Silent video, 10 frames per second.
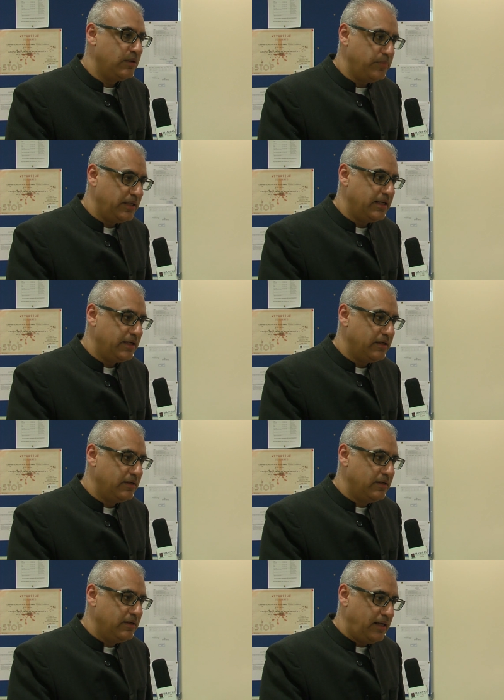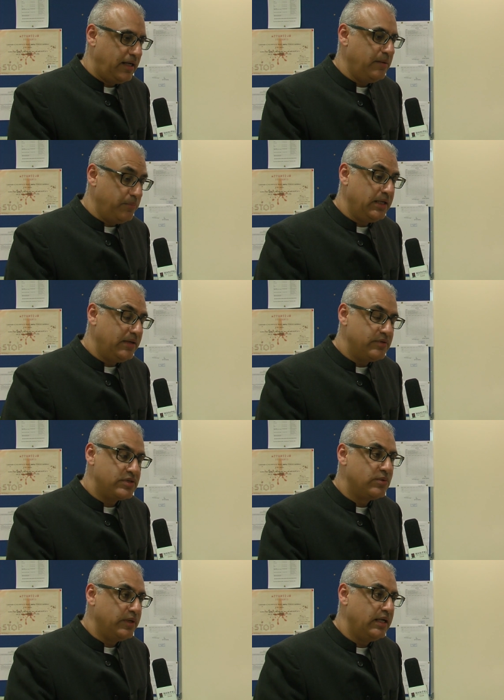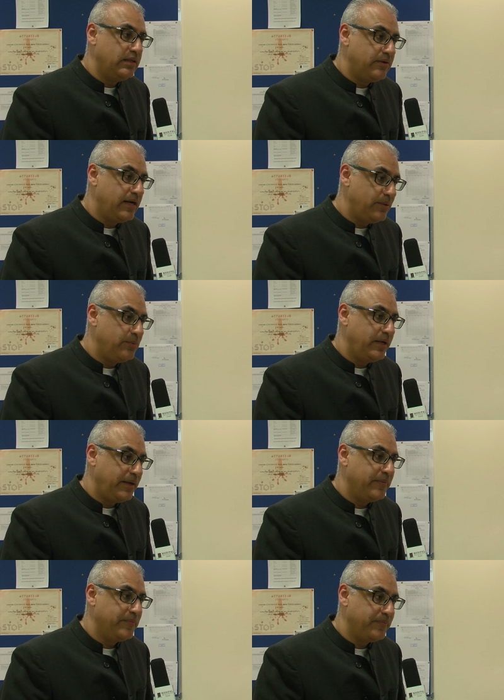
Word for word: can be done, and I believe it's going in the right way.